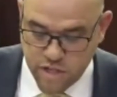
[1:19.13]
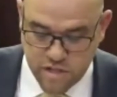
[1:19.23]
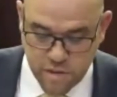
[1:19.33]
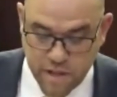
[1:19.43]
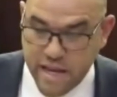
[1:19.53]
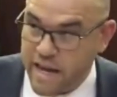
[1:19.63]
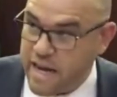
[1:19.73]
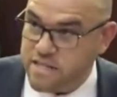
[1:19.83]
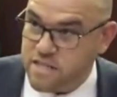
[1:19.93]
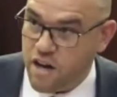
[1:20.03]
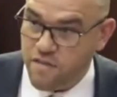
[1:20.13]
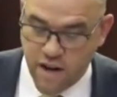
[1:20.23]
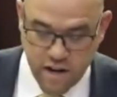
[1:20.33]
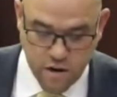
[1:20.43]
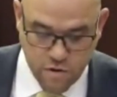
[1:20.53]
simply cannot solve
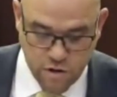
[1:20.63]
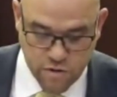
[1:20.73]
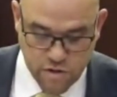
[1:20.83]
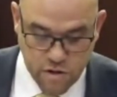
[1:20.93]
on our own.